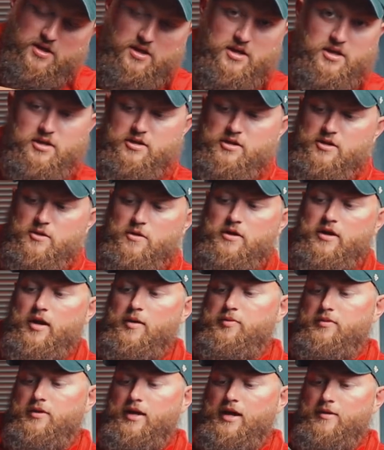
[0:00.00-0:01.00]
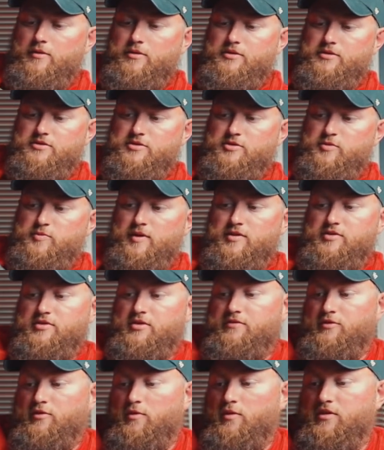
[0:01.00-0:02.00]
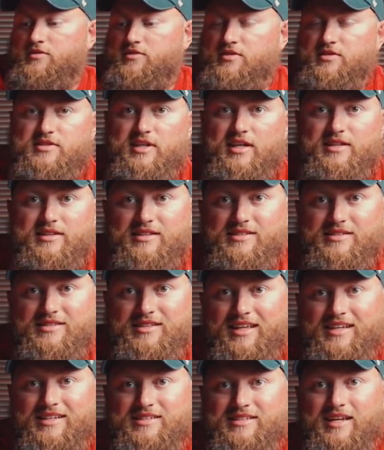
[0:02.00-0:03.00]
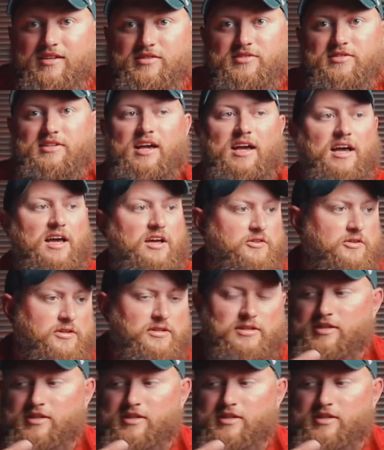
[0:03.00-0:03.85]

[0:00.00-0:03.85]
a couple hours, especially if you was to set these things outside or at